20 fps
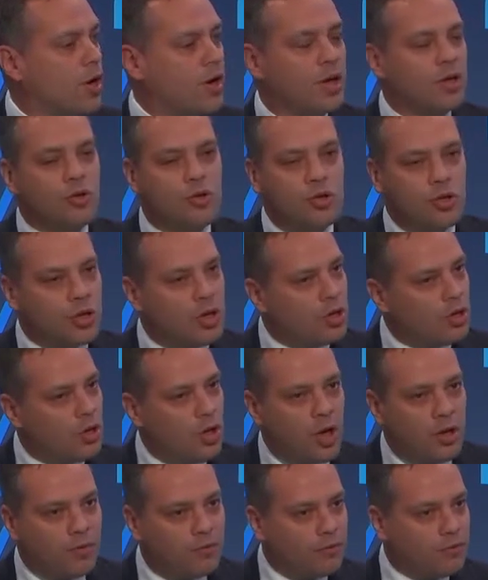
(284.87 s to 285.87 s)
I can share a
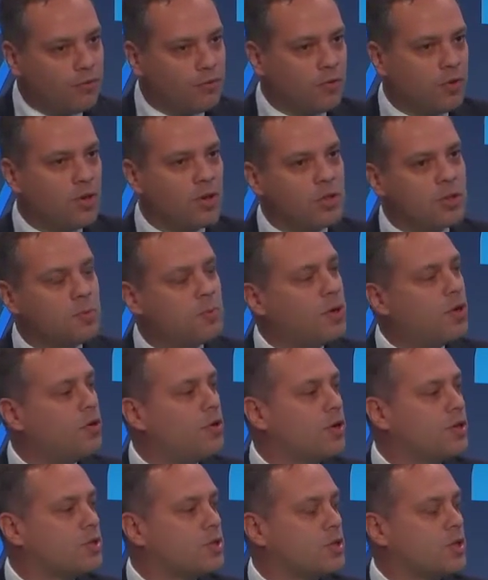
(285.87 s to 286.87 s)
lot of
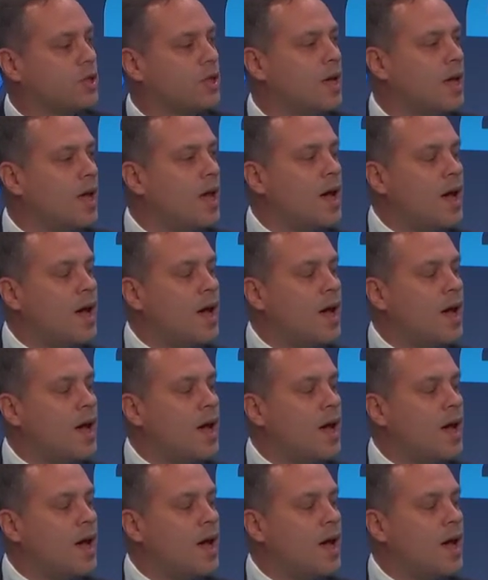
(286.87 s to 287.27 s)
experience, and